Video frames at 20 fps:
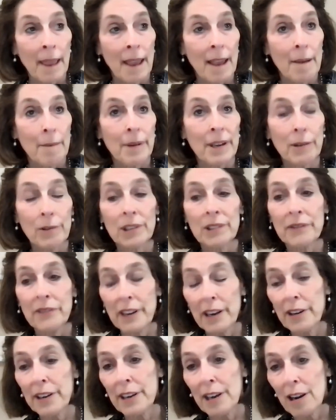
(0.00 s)
but it was
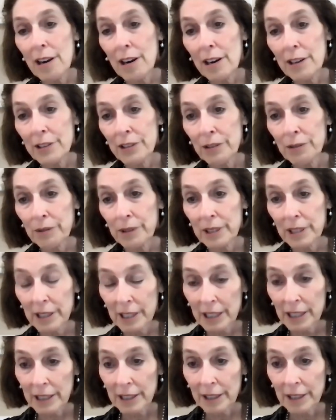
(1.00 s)
very hard to
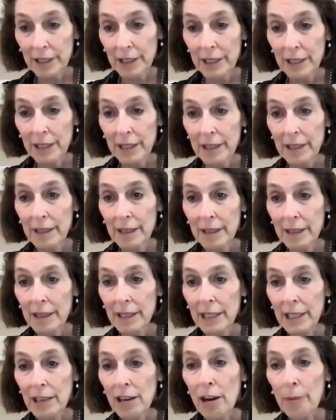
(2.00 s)
resist
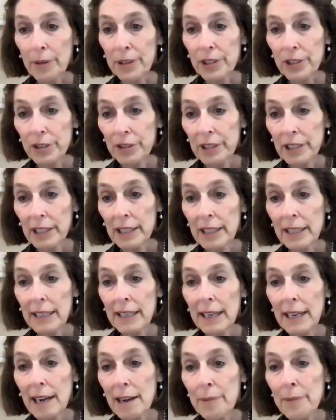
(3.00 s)
the opportunity
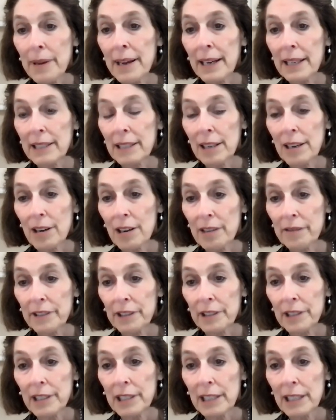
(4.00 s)
to come back to
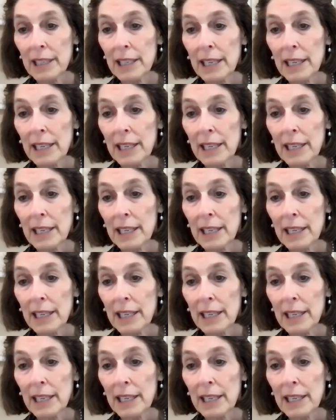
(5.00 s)
Harvard